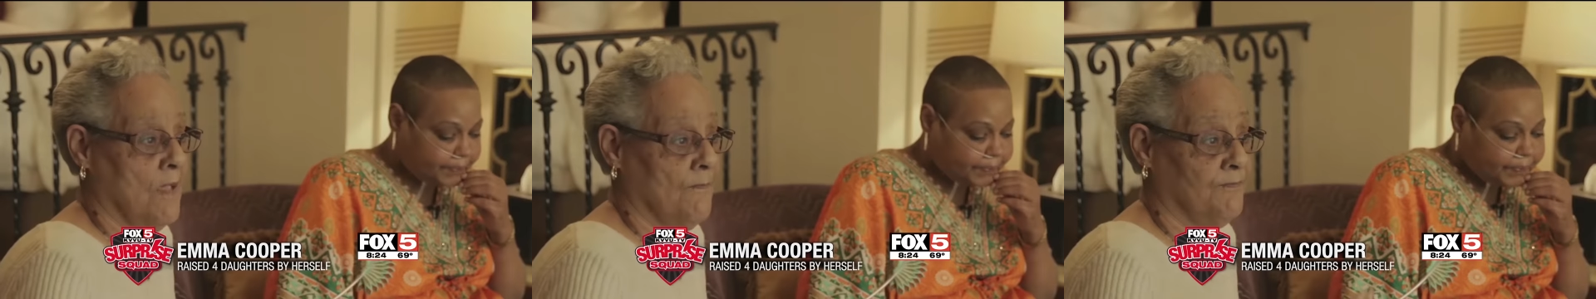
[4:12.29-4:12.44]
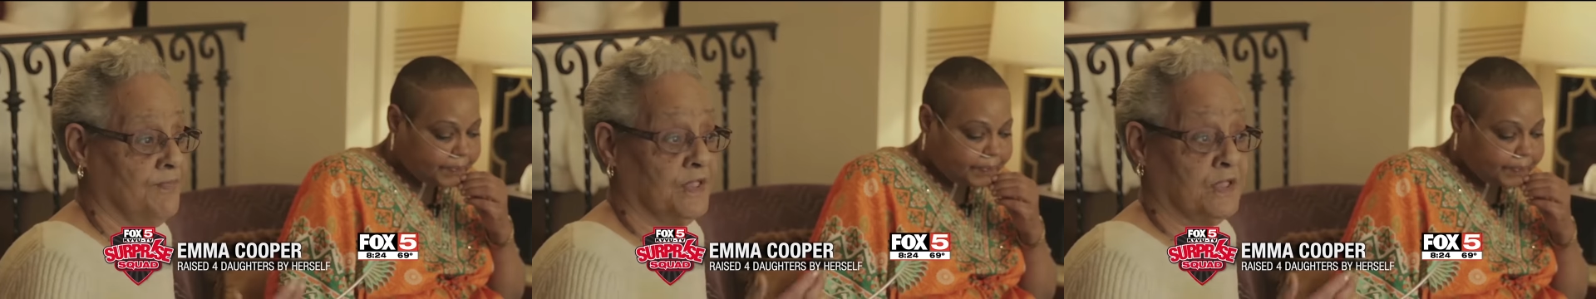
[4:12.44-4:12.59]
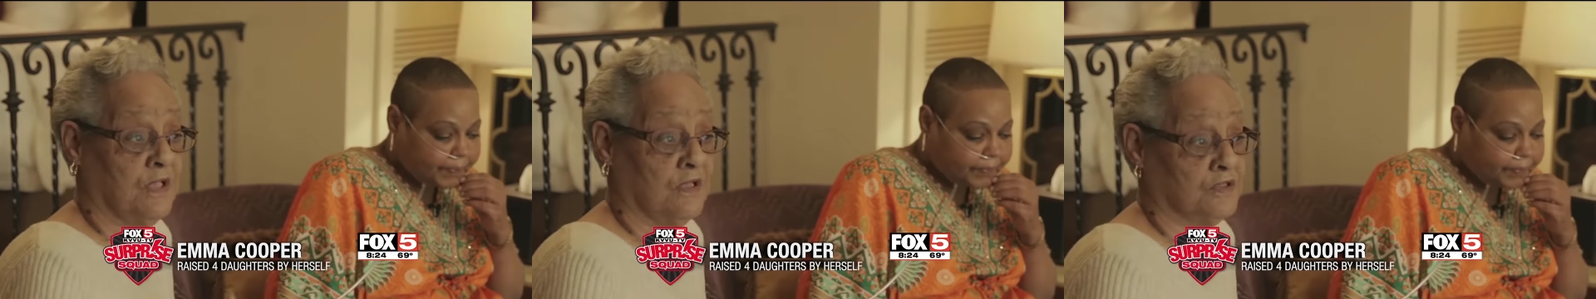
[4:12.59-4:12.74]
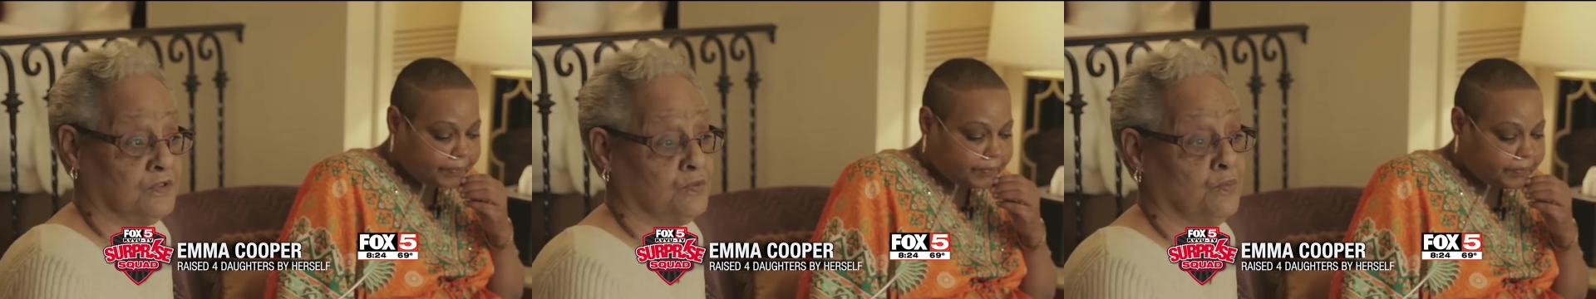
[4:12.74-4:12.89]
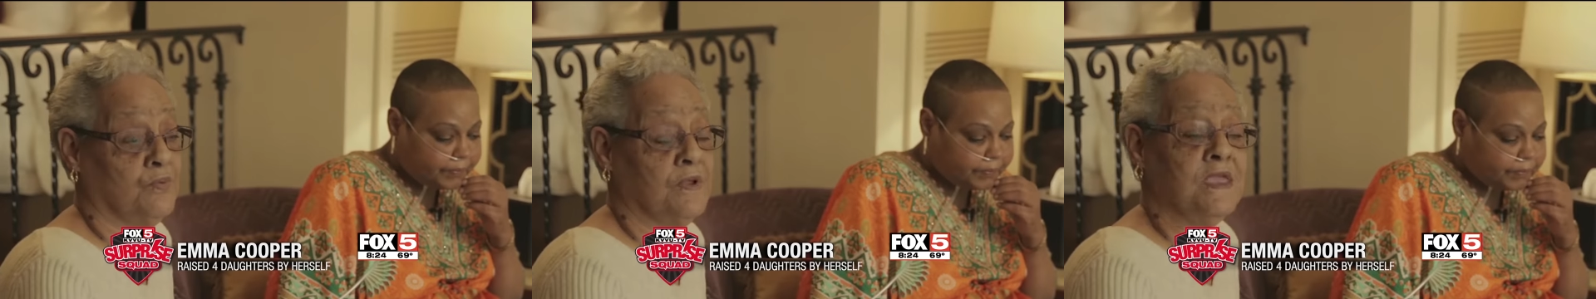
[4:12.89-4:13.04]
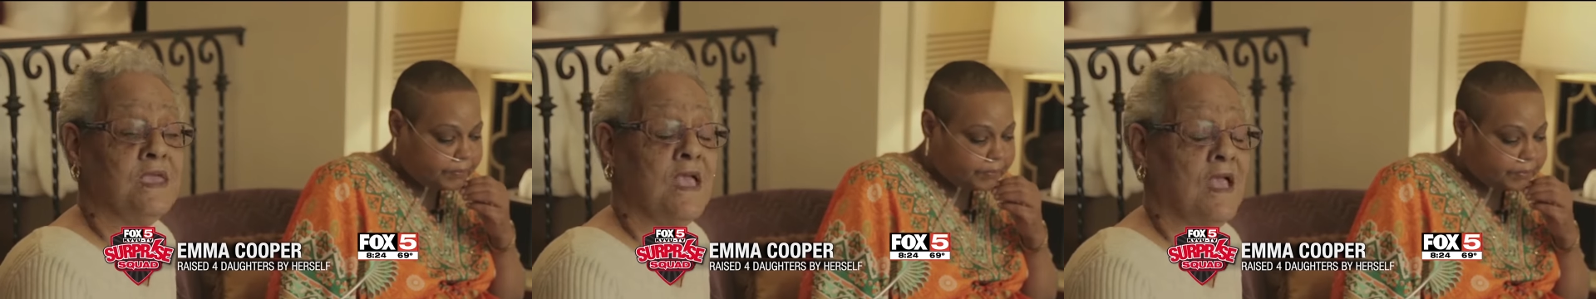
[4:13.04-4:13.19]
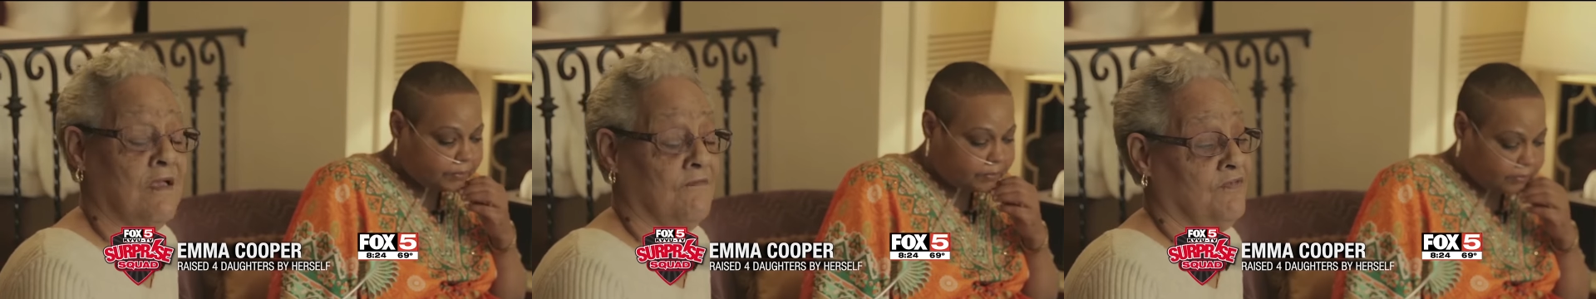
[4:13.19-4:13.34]
Speaker 1: because
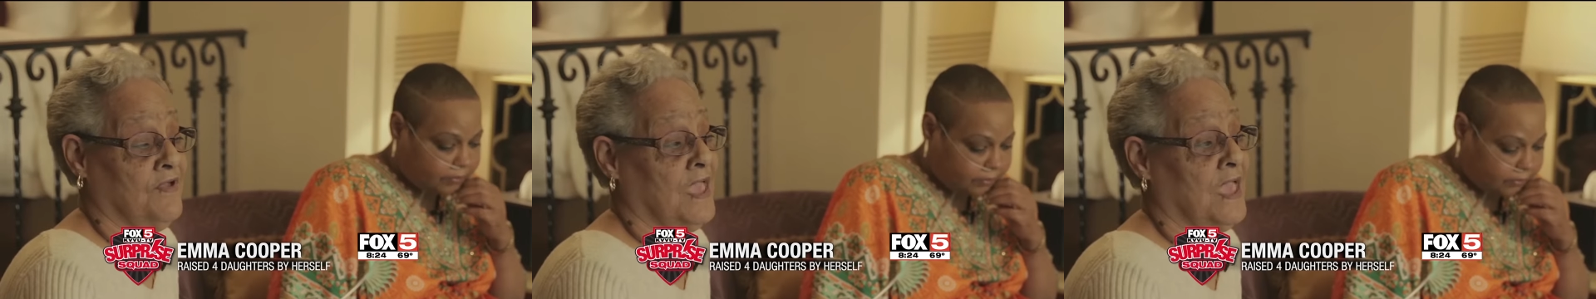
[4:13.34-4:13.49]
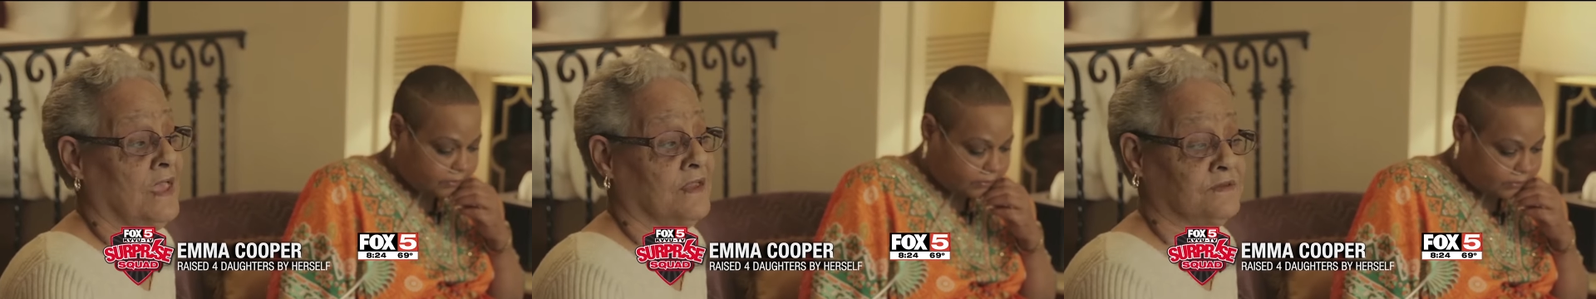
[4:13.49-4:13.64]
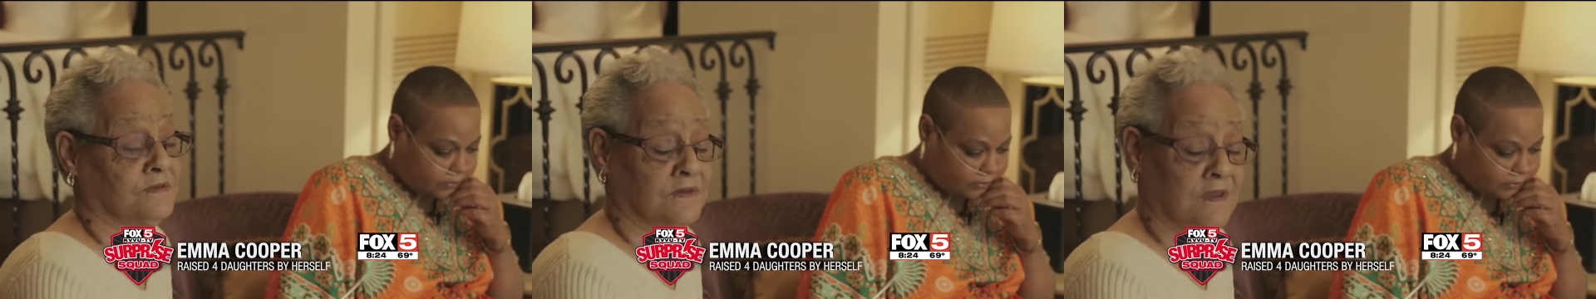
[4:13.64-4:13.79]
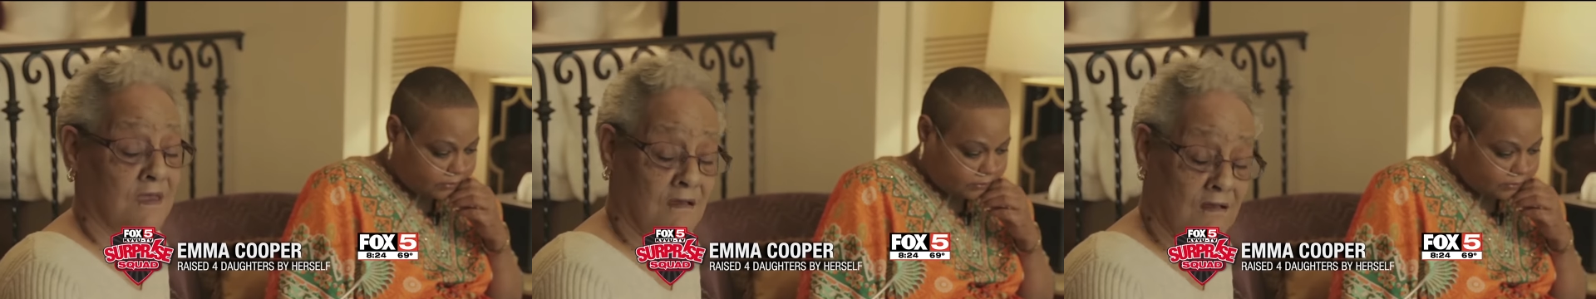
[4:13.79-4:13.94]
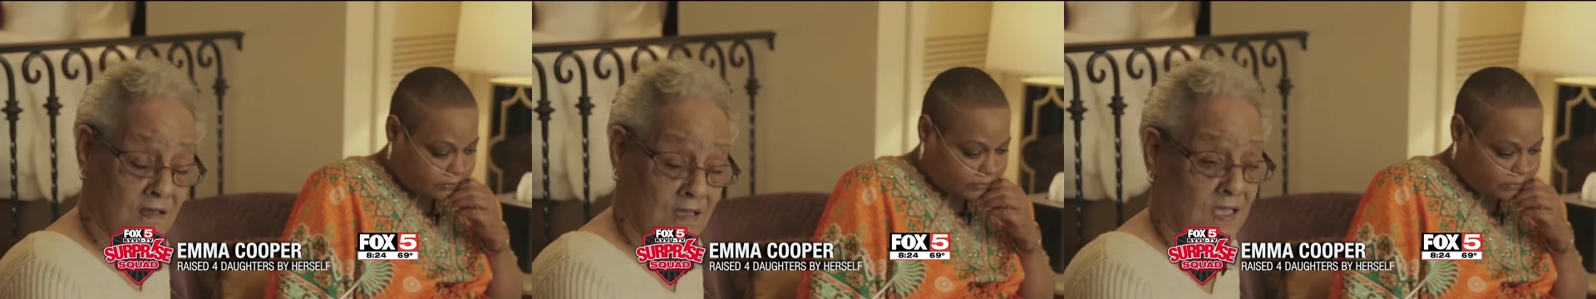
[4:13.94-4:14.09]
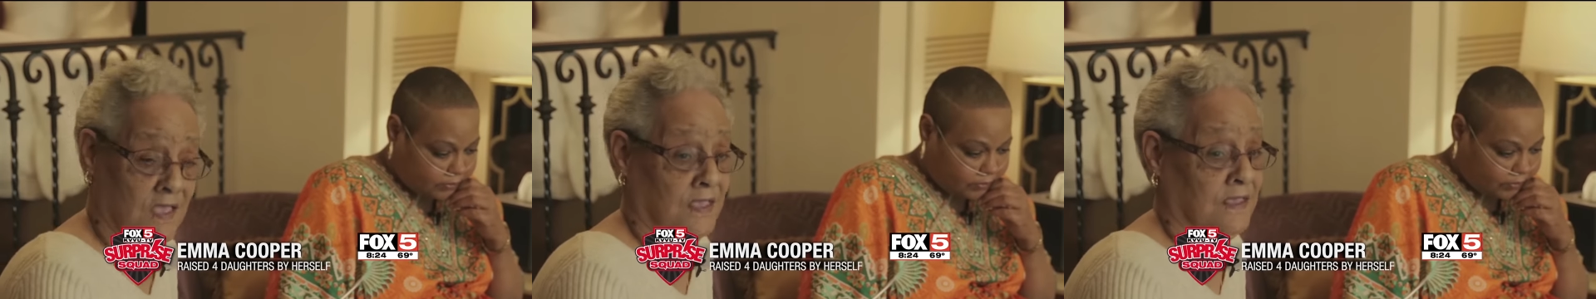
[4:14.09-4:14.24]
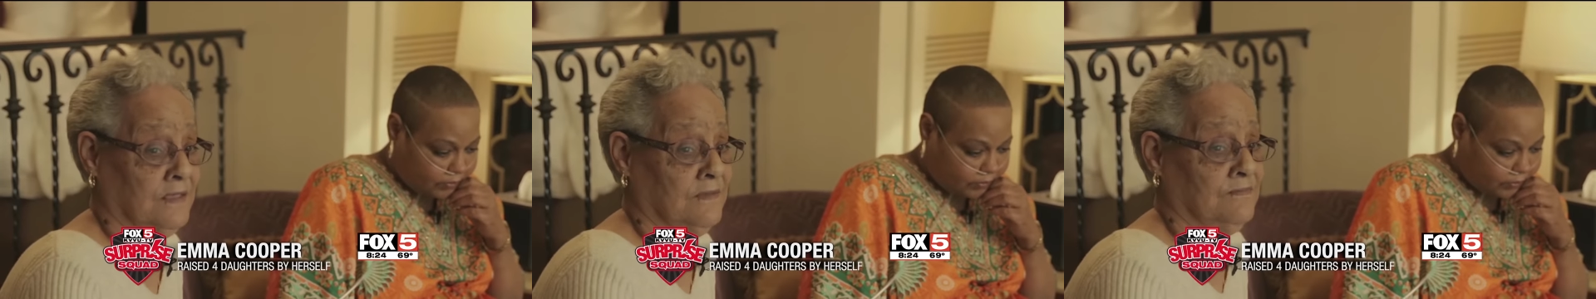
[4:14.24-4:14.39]
we have had
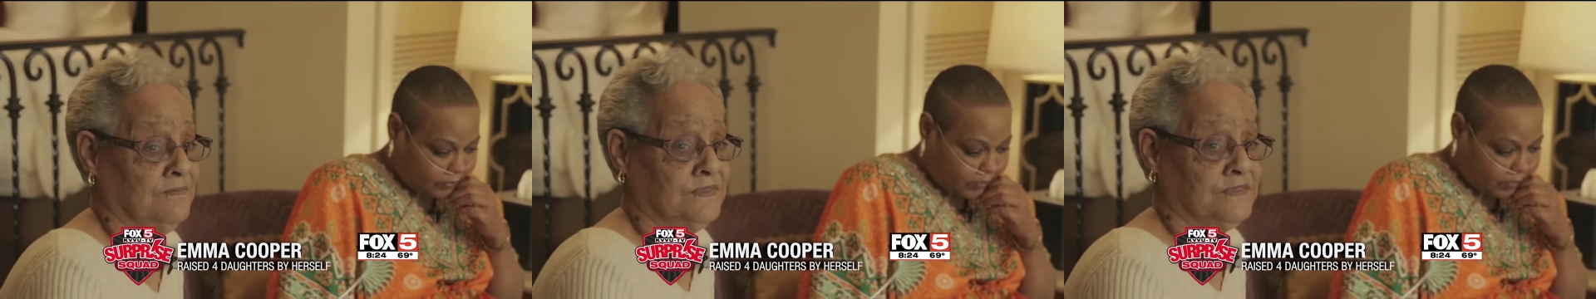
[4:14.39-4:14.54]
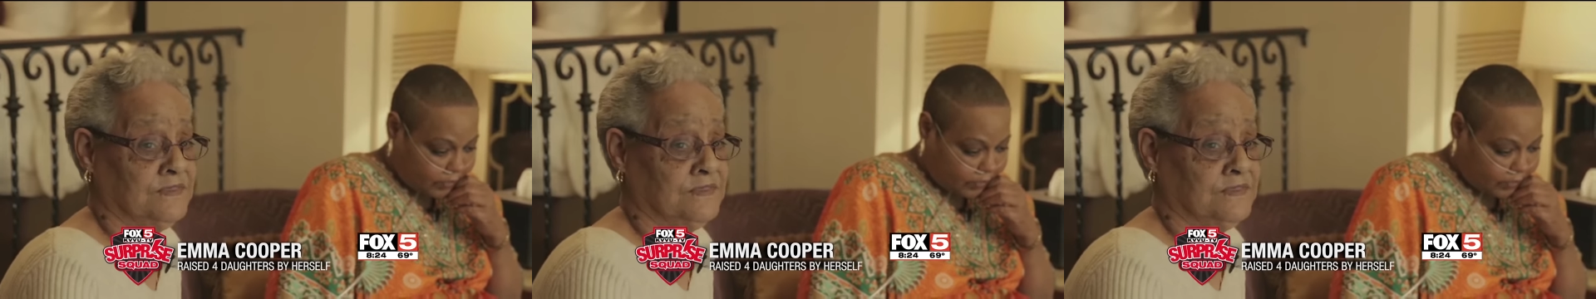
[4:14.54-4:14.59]
times.